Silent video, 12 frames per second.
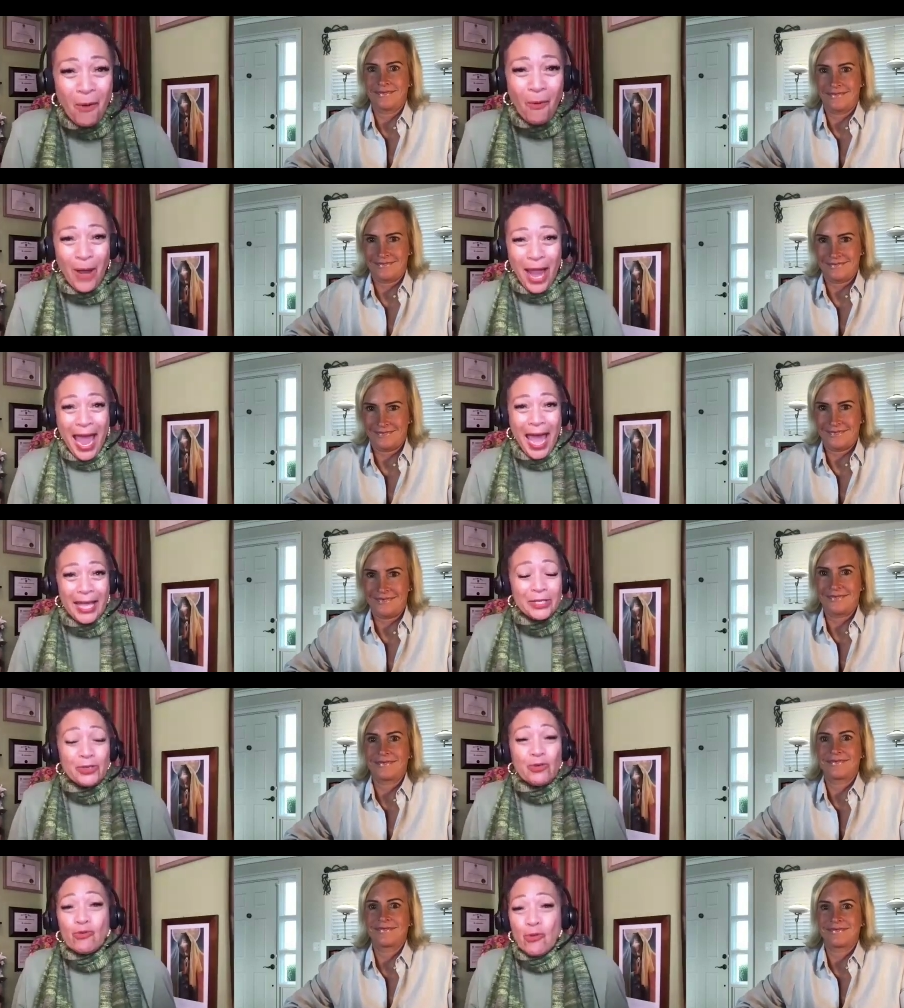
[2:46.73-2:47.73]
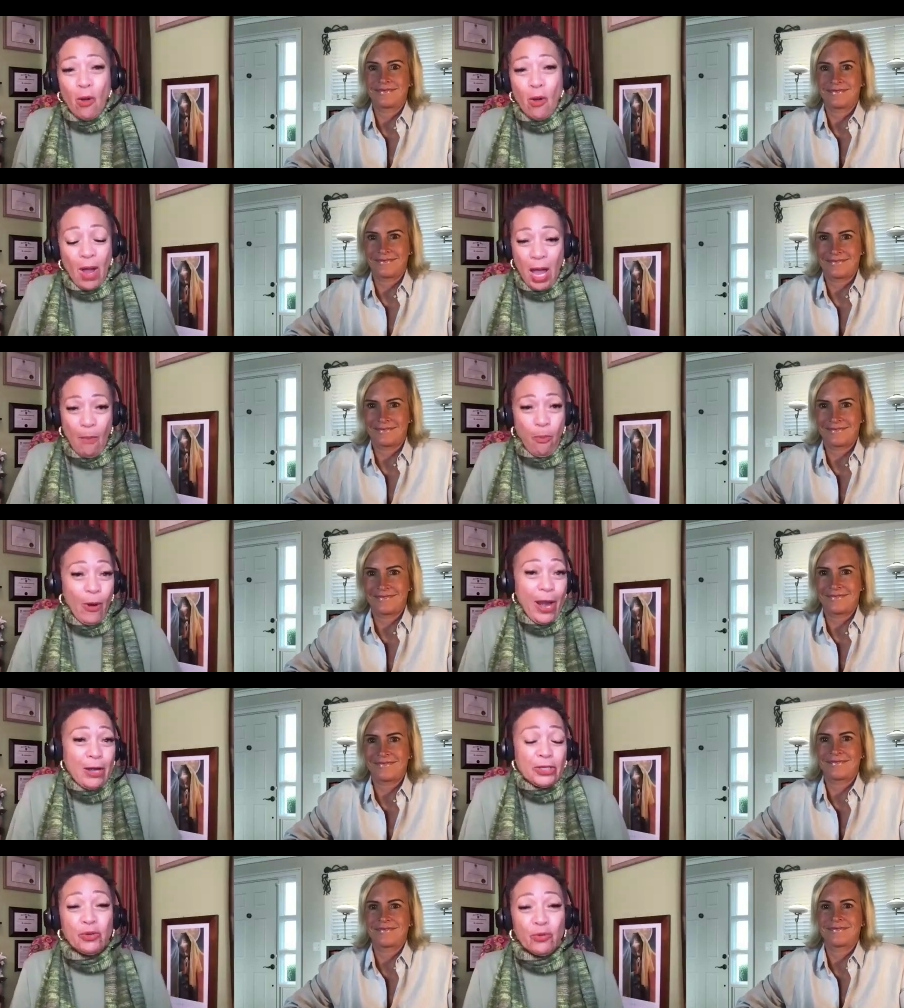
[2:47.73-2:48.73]
Speaker 1: where how did you grow up? Where
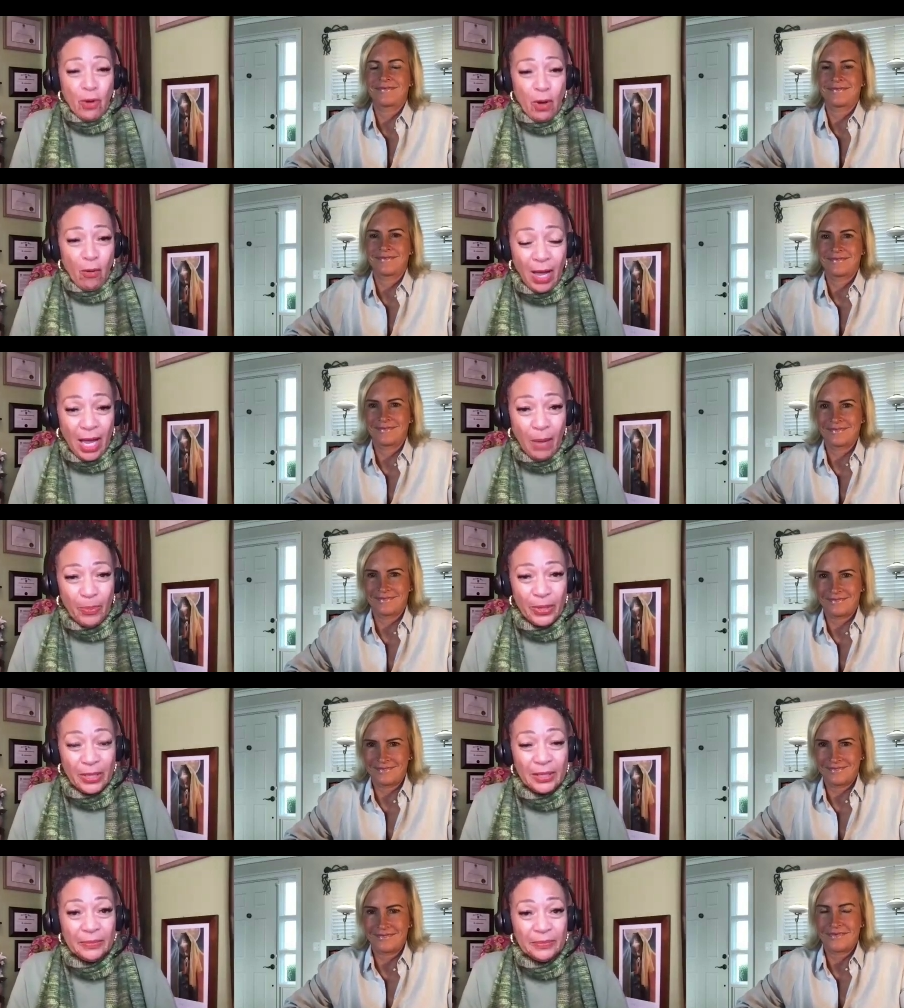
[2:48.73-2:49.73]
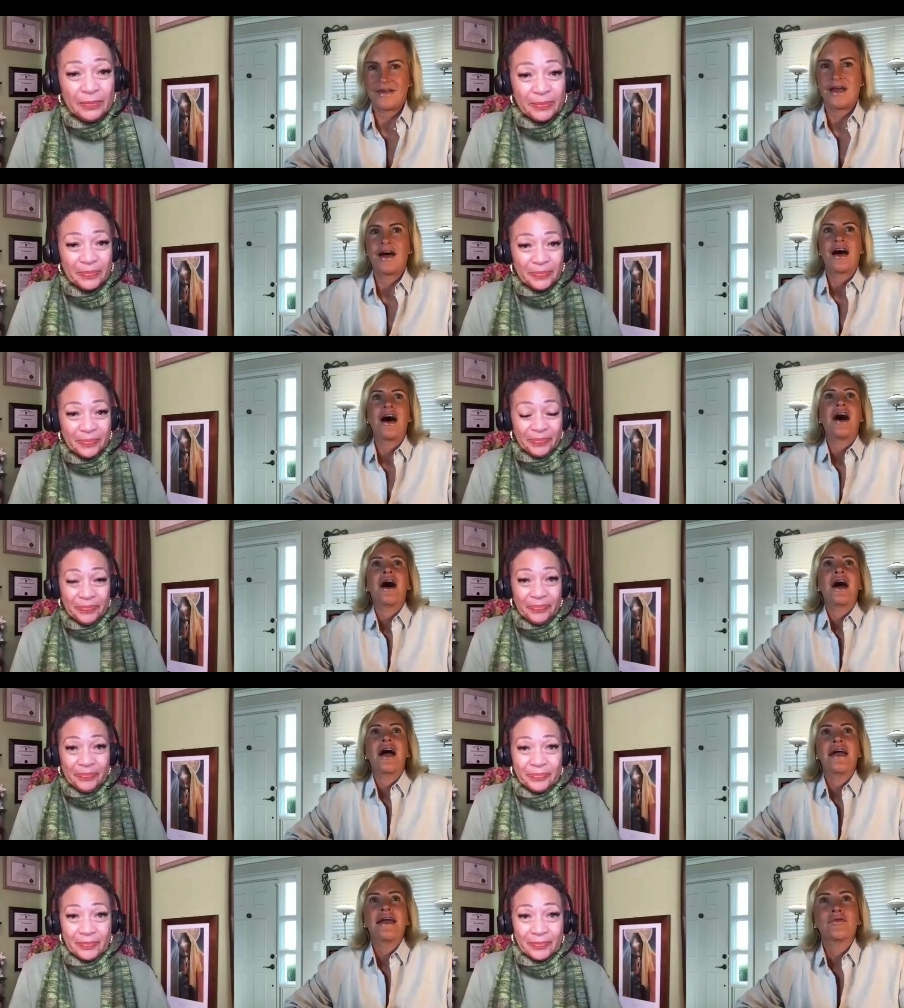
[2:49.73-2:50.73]
did you grow up?
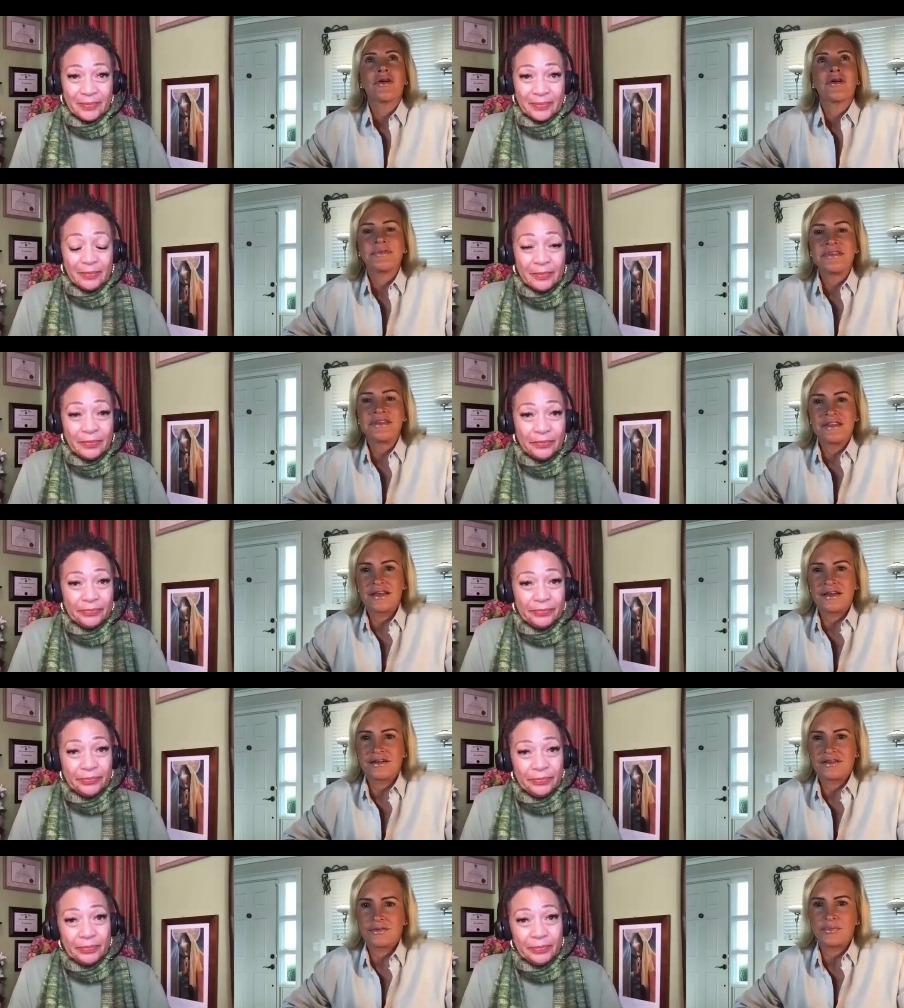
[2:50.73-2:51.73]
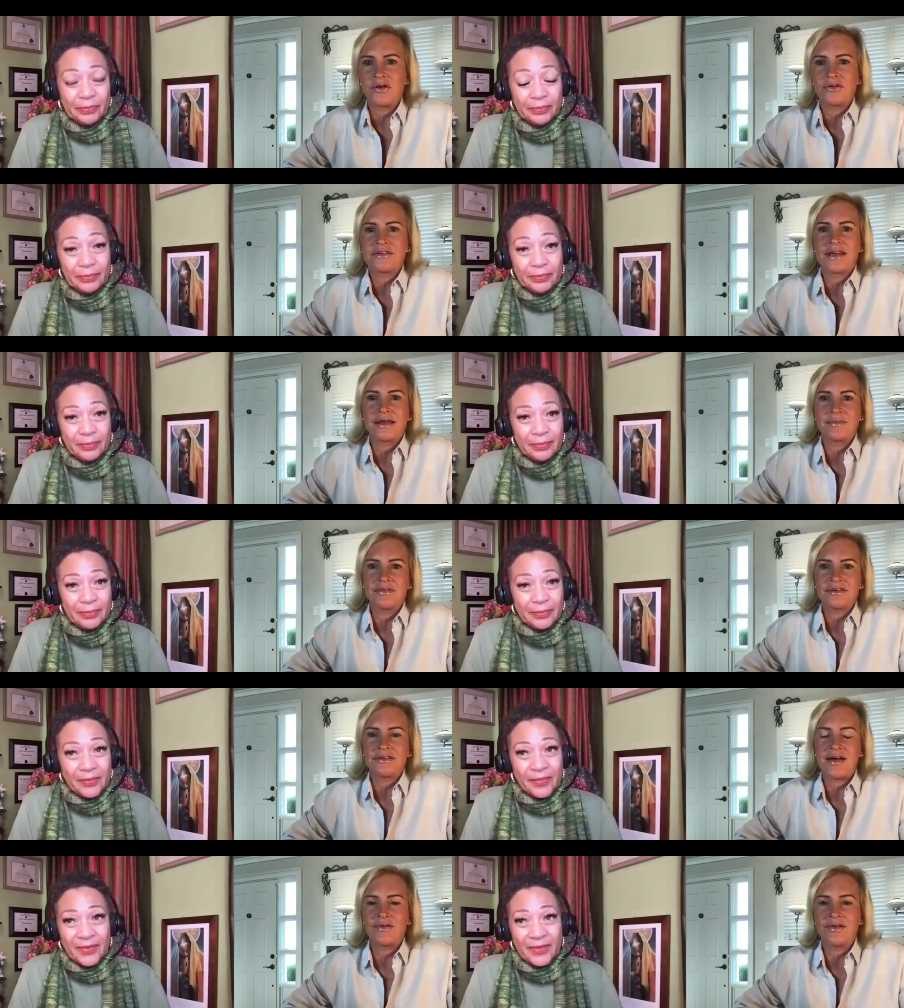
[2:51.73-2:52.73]
Speaker 2: I grew up, Cynthia, in a small town
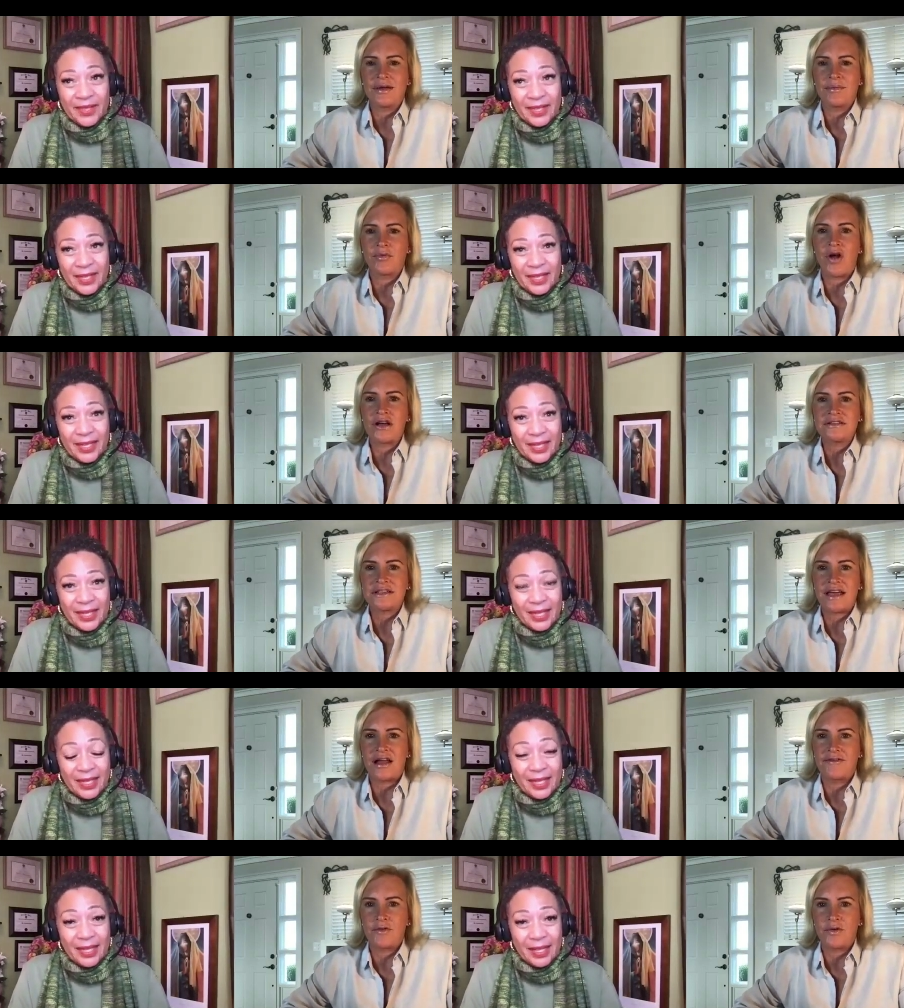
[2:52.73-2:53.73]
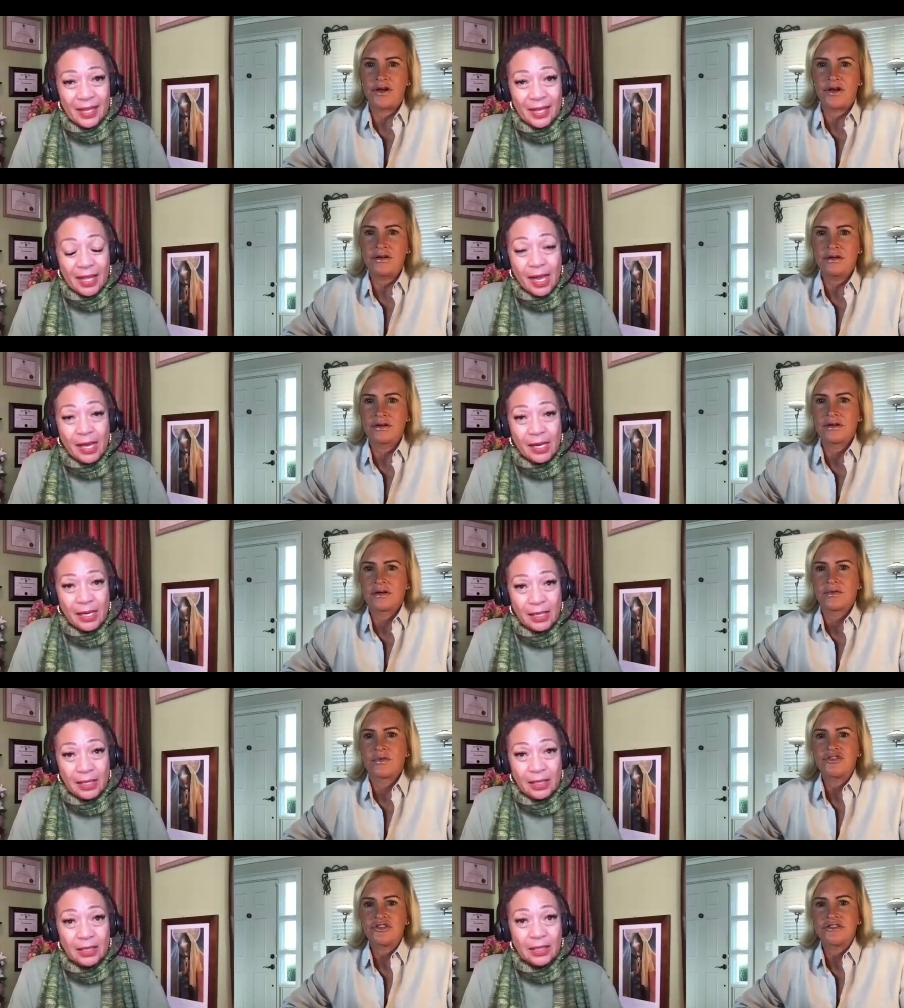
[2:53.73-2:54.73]
town named Ross, California,
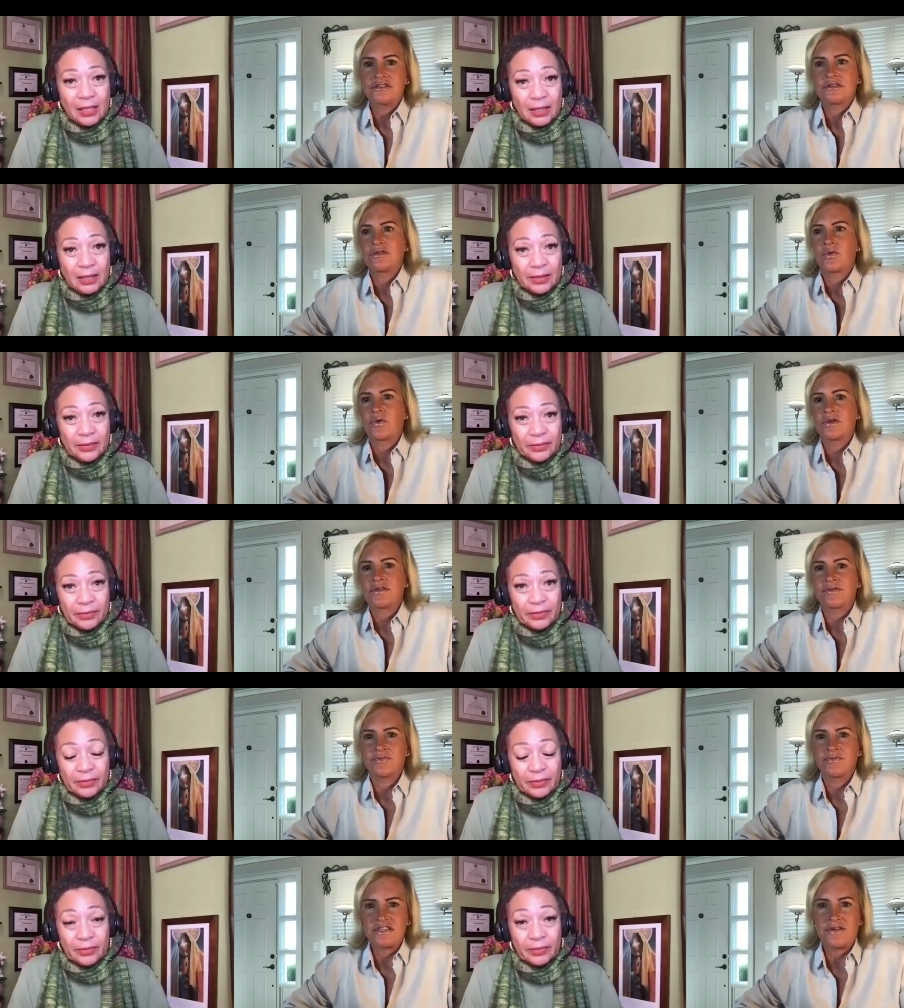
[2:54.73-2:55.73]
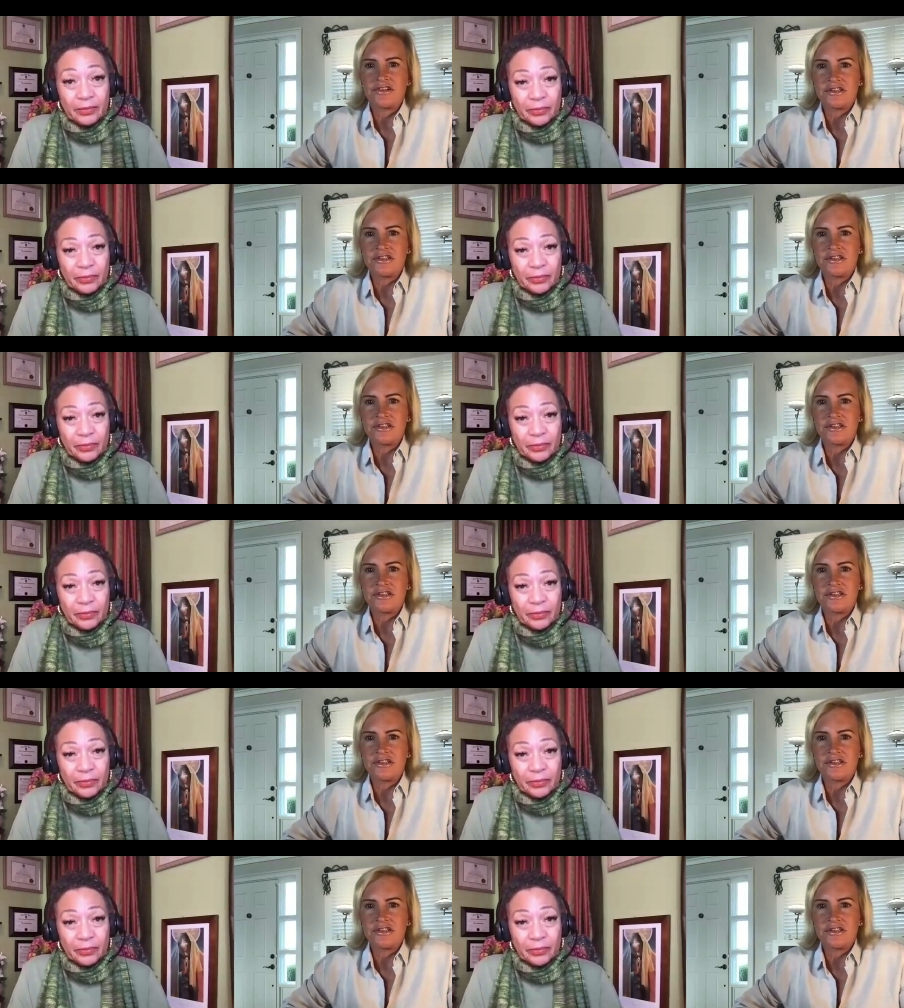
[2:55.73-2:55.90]
which is north of San